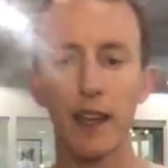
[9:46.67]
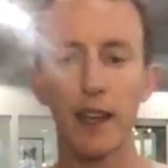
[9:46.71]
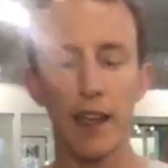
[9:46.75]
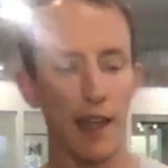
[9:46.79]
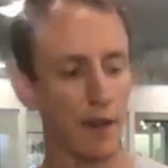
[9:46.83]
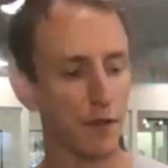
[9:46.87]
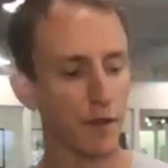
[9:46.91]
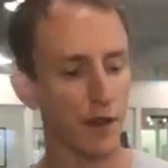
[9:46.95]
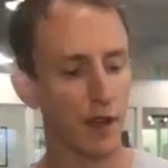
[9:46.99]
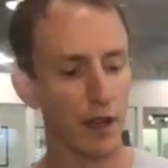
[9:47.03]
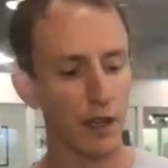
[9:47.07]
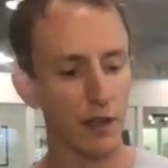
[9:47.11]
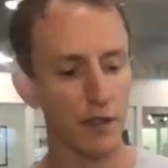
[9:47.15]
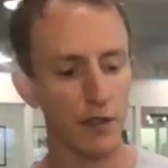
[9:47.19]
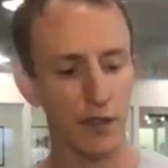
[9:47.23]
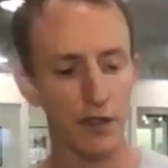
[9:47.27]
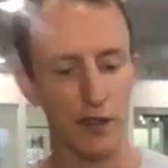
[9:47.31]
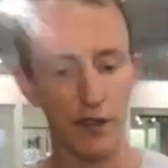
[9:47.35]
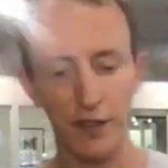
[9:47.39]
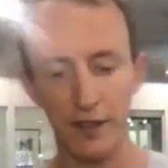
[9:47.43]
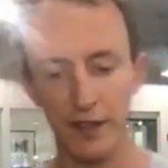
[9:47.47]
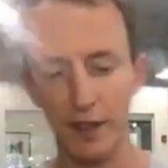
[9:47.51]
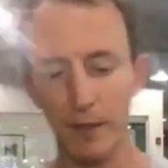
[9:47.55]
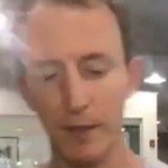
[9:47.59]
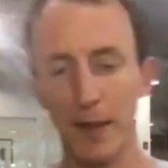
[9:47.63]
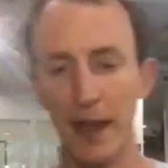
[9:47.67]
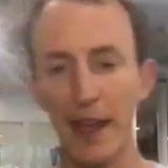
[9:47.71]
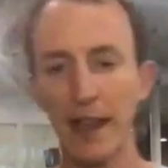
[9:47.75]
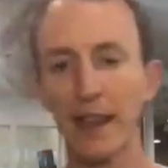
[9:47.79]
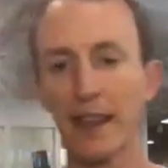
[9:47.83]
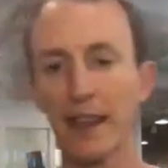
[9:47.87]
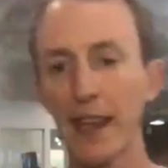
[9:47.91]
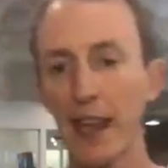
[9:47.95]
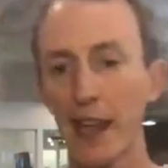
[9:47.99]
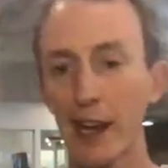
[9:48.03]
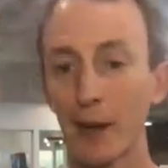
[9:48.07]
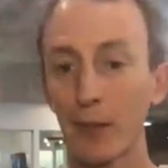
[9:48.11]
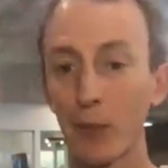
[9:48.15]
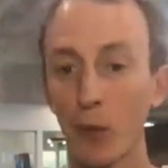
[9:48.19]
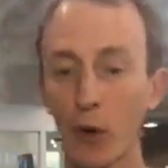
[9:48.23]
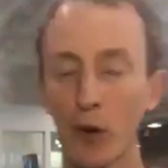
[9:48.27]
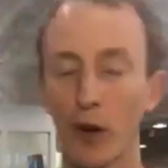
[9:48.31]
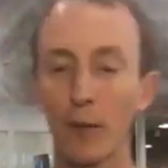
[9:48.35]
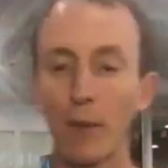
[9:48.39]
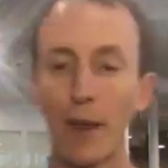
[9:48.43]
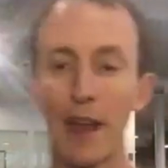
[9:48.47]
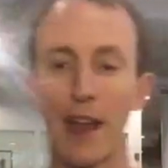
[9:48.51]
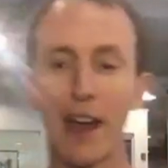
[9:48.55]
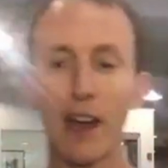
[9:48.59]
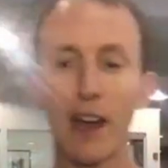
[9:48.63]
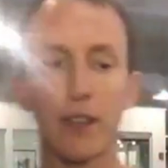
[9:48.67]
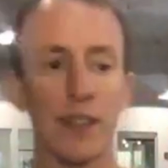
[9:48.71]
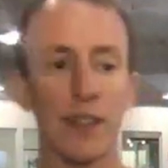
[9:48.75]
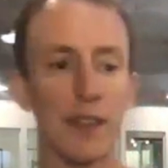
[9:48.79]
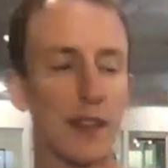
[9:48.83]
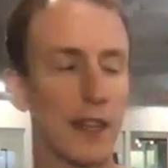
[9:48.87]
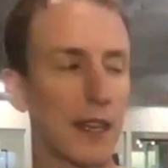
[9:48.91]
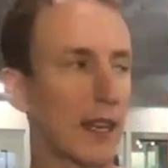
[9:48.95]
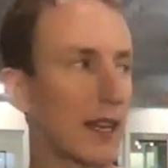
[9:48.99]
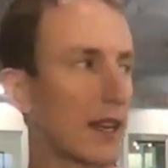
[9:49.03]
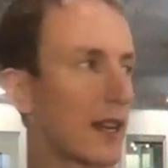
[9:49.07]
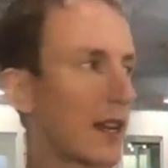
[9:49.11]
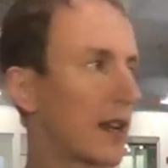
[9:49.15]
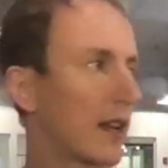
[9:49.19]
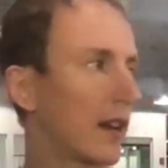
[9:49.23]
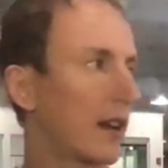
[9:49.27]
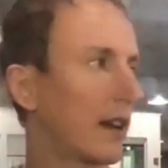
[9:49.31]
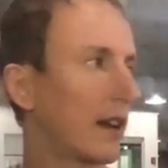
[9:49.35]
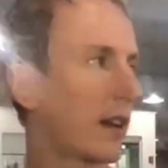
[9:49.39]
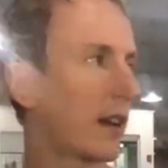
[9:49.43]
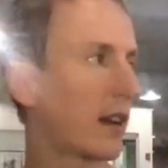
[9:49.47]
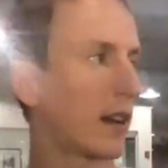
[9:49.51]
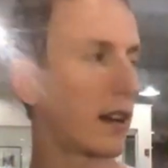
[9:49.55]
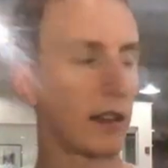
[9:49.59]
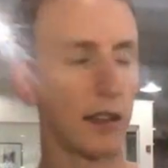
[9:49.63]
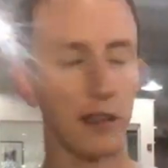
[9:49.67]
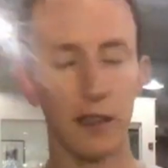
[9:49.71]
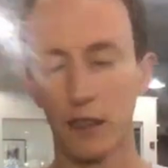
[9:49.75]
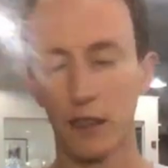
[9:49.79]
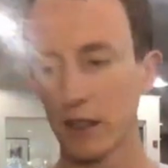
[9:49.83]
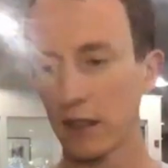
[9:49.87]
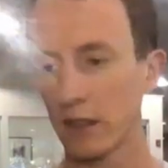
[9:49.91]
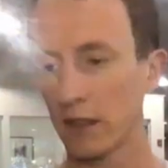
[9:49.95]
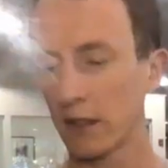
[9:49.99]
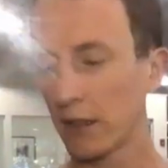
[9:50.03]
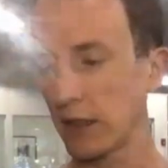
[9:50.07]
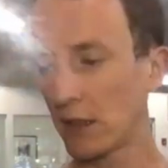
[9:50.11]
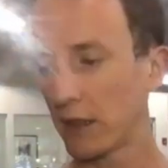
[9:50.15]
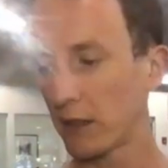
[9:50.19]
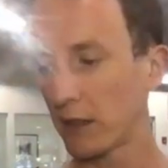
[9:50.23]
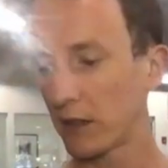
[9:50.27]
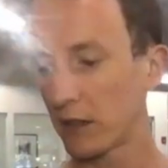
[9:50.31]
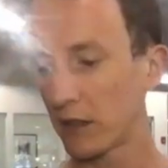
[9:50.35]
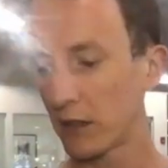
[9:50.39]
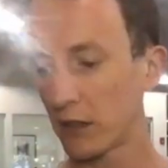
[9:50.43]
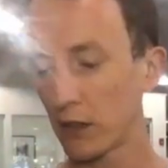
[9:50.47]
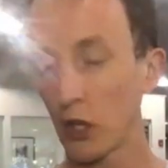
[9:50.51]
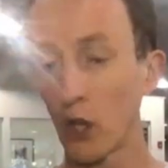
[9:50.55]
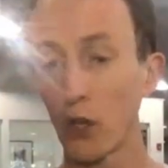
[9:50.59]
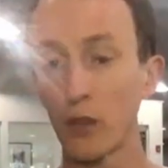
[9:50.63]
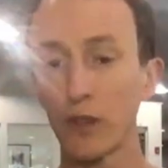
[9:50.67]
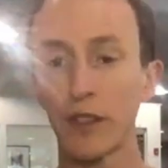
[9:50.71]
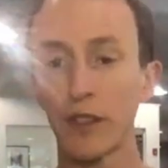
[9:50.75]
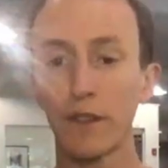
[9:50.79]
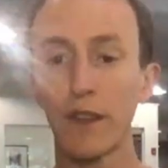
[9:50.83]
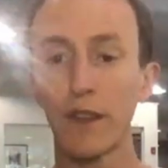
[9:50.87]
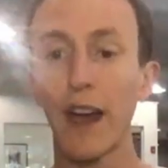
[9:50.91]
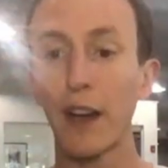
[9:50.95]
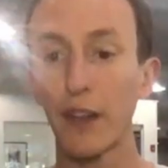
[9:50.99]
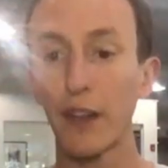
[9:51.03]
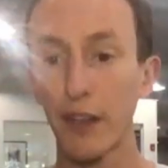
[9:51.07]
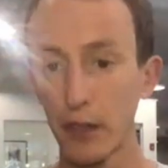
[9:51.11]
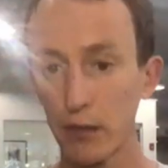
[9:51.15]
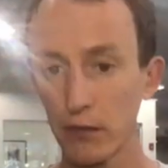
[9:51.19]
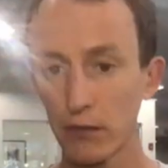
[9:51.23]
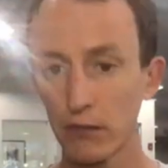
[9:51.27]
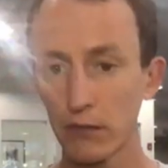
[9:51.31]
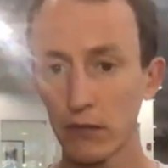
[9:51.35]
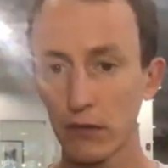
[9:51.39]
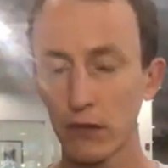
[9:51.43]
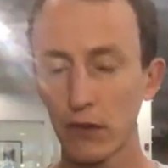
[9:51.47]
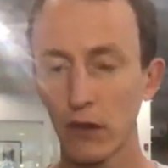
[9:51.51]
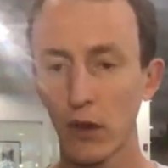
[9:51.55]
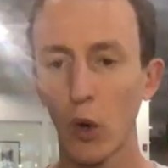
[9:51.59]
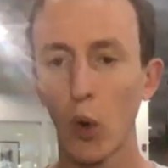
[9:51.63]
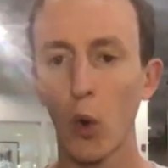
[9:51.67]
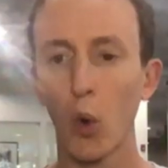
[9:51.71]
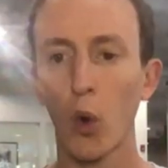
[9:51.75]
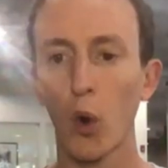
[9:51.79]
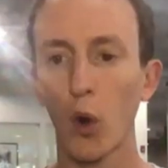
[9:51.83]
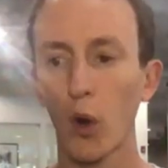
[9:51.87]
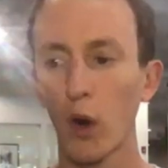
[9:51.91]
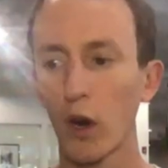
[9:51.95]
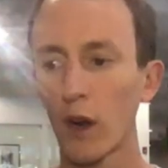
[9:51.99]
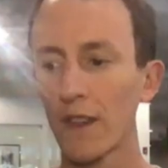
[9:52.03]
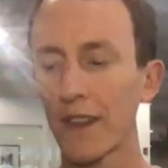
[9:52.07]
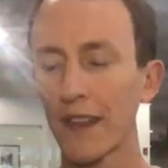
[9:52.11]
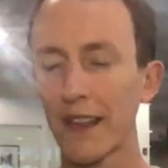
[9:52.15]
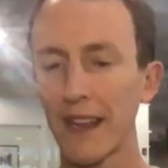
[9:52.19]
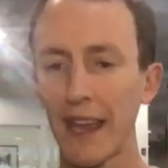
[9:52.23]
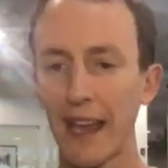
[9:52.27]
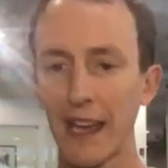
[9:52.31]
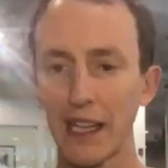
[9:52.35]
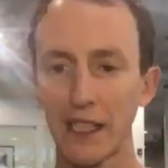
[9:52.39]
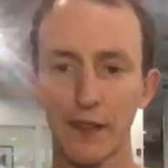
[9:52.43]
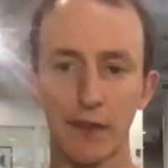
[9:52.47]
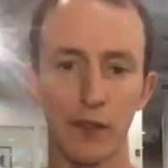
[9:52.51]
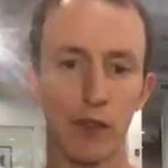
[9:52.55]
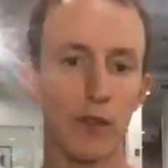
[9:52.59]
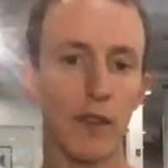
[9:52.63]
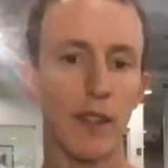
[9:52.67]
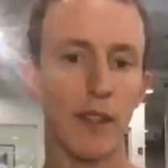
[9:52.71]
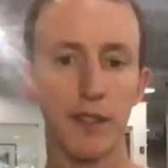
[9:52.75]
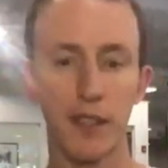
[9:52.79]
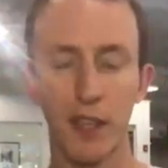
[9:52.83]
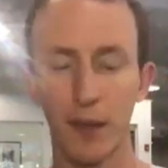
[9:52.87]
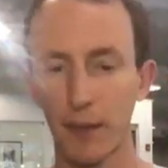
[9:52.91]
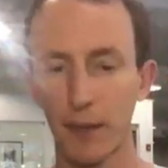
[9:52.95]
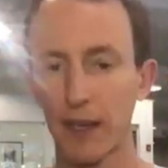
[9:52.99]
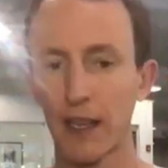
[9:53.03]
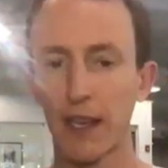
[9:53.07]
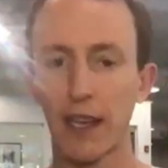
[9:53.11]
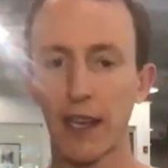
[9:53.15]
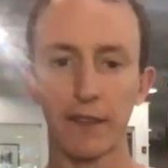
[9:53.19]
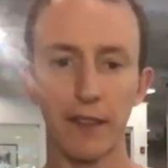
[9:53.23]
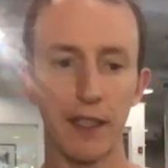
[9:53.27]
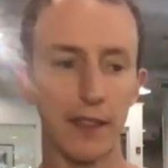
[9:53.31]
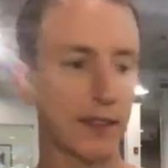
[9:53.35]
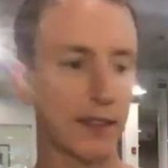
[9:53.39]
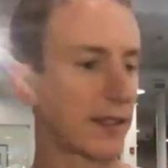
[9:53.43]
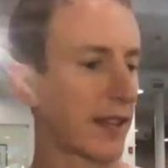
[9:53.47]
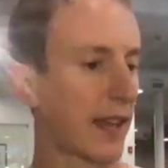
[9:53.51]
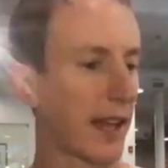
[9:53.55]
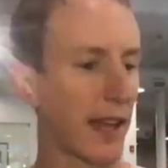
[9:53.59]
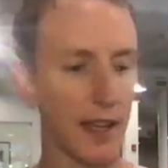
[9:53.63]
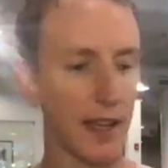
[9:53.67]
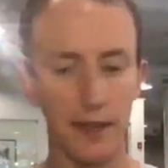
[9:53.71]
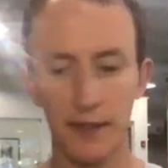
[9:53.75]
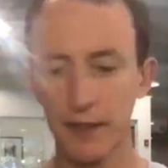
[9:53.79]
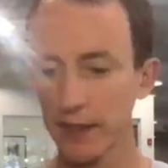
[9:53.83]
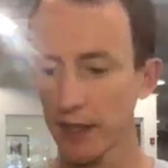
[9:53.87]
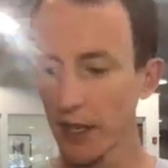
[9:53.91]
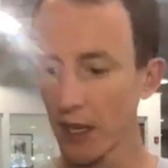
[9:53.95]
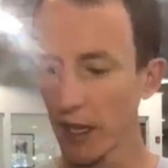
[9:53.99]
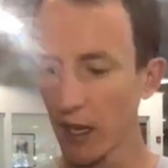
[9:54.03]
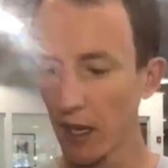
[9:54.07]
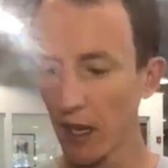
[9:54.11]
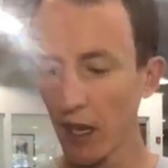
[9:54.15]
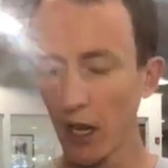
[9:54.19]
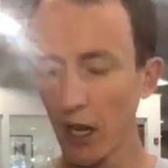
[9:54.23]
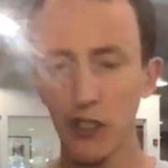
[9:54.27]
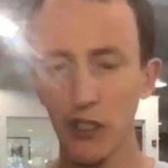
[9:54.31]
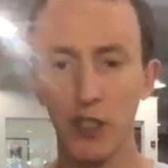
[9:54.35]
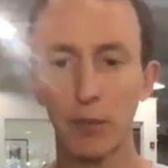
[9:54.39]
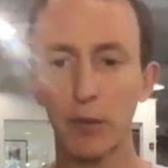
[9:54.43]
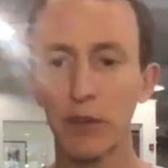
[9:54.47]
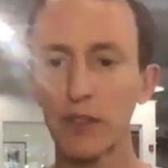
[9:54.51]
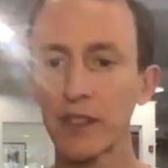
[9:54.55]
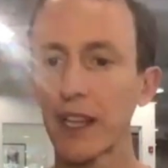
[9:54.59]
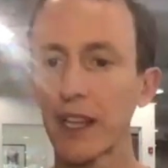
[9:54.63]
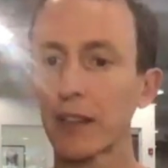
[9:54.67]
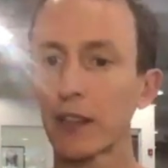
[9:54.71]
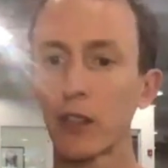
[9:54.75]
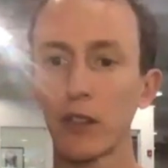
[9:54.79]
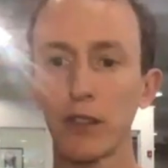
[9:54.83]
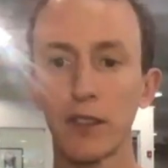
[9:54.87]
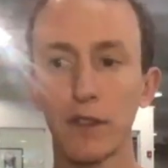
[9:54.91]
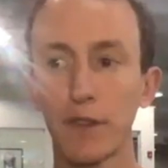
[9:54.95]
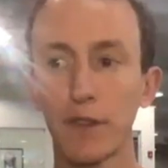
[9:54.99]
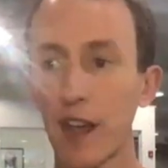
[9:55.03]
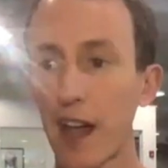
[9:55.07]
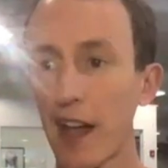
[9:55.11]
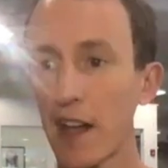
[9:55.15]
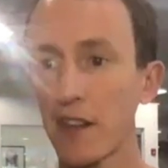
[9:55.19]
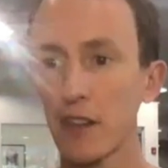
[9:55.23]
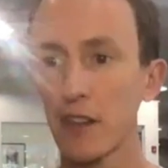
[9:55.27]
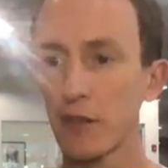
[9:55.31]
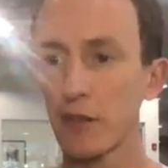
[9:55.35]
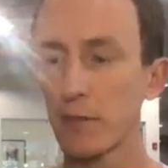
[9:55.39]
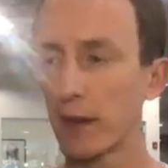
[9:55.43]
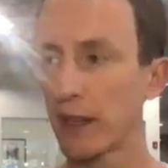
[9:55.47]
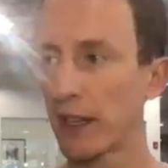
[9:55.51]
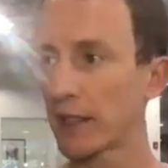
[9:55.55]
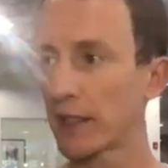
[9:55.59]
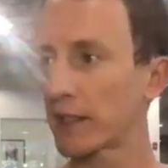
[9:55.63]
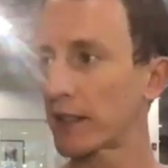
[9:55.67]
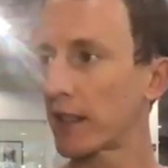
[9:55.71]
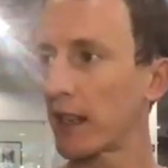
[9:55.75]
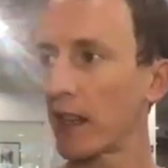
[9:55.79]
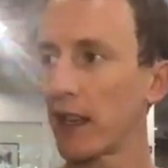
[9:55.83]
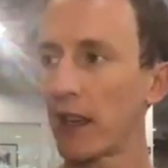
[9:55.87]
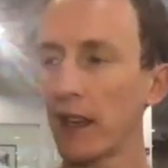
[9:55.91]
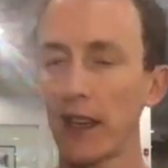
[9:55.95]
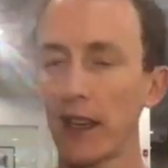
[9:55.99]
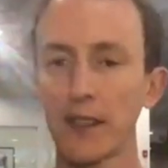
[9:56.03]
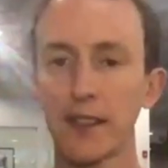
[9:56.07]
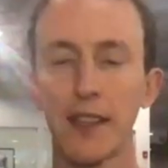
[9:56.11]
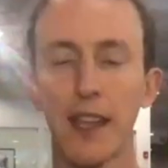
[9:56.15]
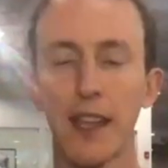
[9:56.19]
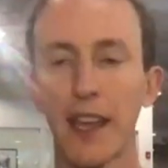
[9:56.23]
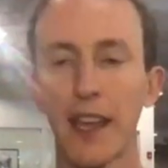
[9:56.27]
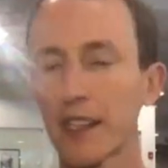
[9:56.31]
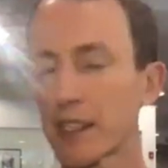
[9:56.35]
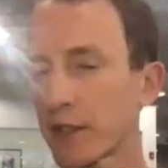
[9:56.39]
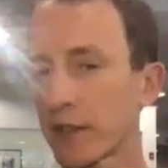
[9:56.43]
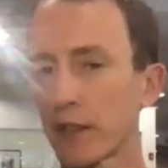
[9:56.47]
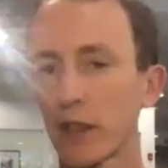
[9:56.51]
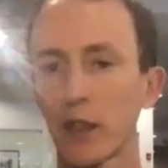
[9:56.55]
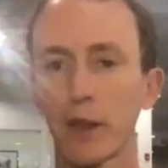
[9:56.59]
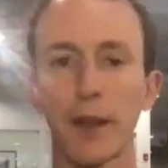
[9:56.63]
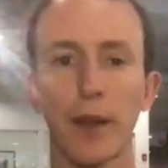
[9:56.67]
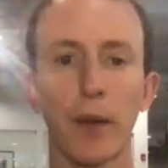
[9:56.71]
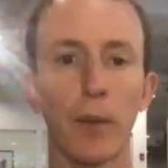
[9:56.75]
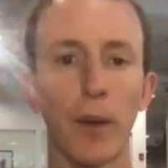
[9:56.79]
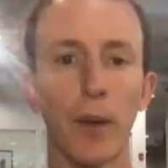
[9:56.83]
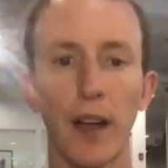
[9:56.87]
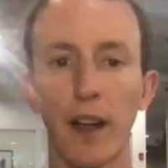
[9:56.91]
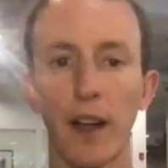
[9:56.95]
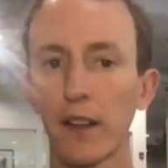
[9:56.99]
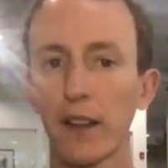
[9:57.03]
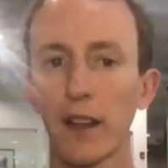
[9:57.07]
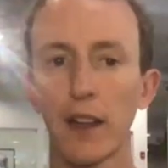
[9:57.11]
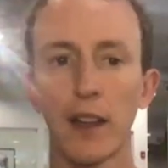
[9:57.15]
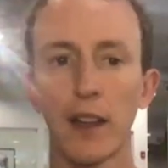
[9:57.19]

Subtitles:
Does the bank care more about the loan to value or the cash flow that's coming in? Let's say it's 100% loan to value, but it's cash flowing well.